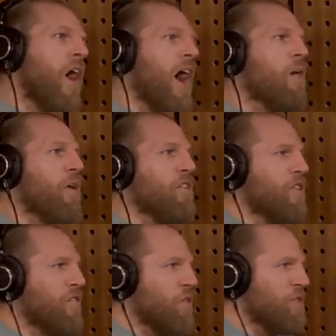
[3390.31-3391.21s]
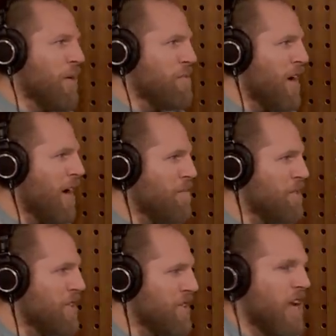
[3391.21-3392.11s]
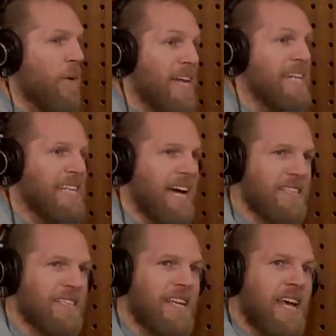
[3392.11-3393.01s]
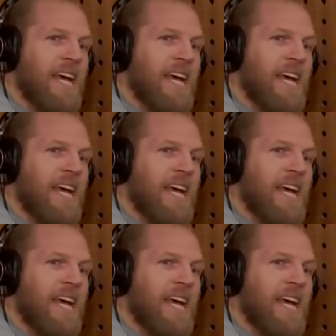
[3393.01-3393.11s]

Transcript: I wonder if you sometimes, because I know Eddie does,